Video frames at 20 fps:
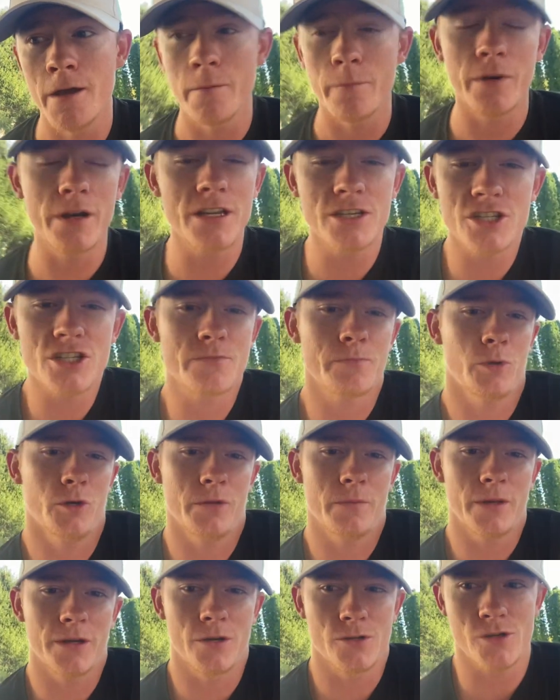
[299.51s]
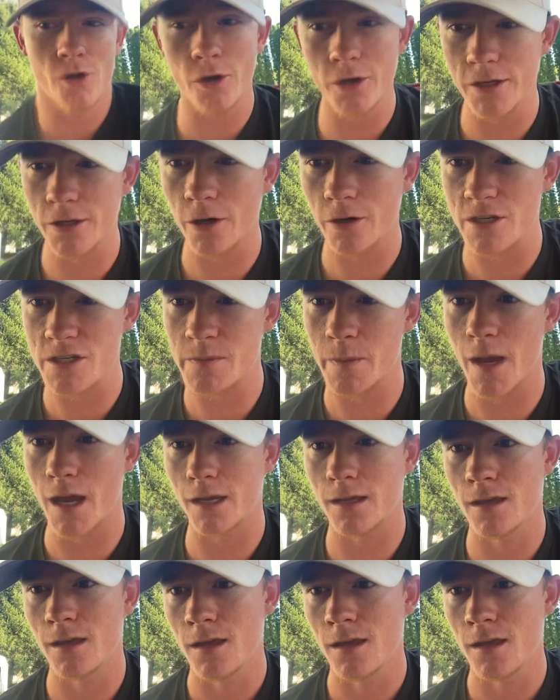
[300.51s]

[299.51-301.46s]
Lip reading: But it just put a bigger target on his back.